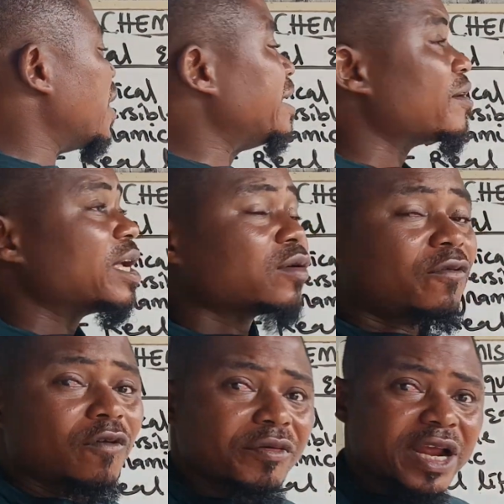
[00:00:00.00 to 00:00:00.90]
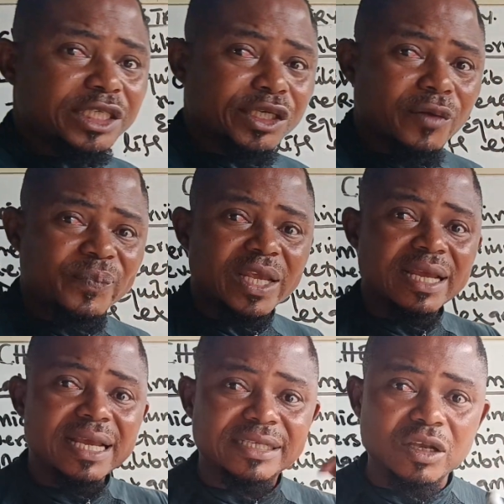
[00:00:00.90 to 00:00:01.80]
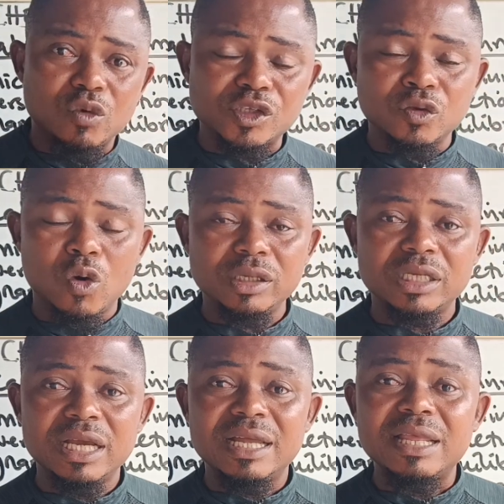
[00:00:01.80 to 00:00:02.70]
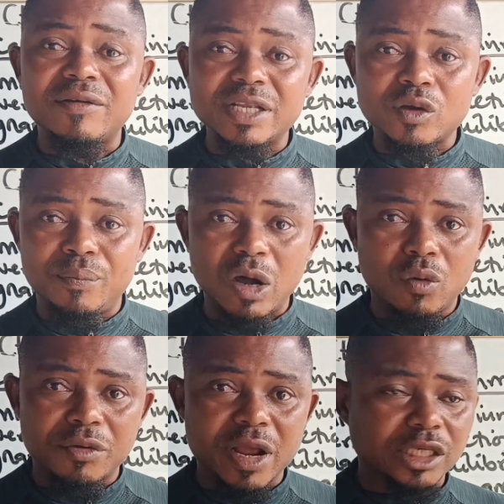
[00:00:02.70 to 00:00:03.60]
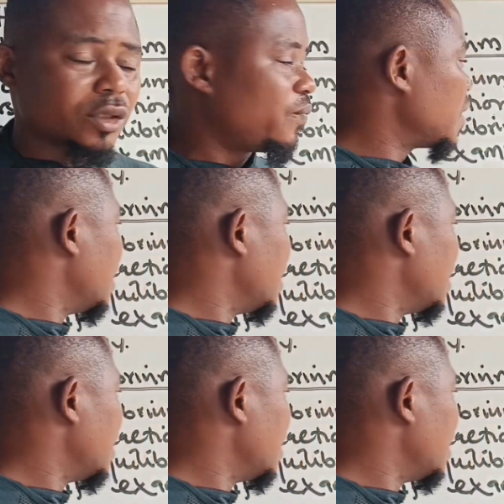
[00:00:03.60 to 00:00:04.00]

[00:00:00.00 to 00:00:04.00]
when the rate of forward reaction is equal to what? The rate of backward reaction.